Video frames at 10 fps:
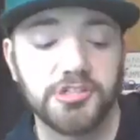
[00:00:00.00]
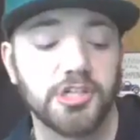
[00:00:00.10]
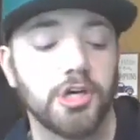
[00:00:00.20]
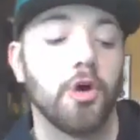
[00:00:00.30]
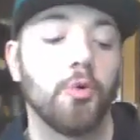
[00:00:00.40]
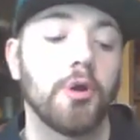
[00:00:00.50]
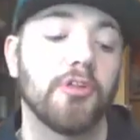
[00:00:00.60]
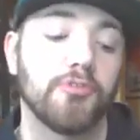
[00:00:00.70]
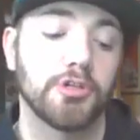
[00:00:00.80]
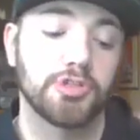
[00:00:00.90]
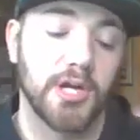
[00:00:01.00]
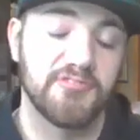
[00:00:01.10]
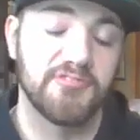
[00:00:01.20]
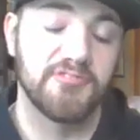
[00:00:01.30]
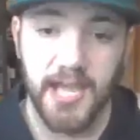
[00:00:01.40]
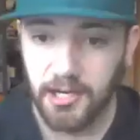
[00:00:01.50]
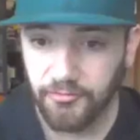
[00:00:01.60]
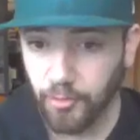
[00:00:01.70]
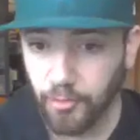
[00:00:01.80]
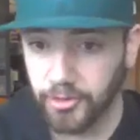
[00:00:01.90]
I think regardless, one of the
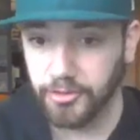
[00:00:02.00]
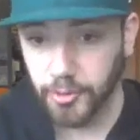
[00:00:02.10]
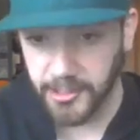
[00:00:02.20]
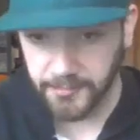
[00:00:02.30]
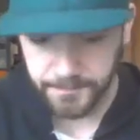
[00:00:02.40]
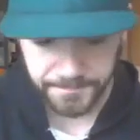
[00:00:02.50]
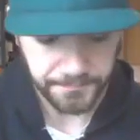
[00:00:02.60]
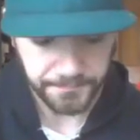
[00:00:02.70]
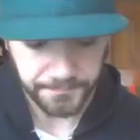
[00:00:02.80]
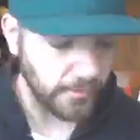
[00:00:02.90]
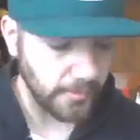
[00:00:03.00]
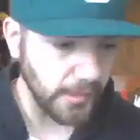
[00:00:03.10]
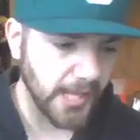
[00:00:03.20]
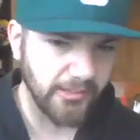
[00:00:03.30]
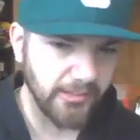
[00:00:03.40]
first drives they had it at 4th and 3,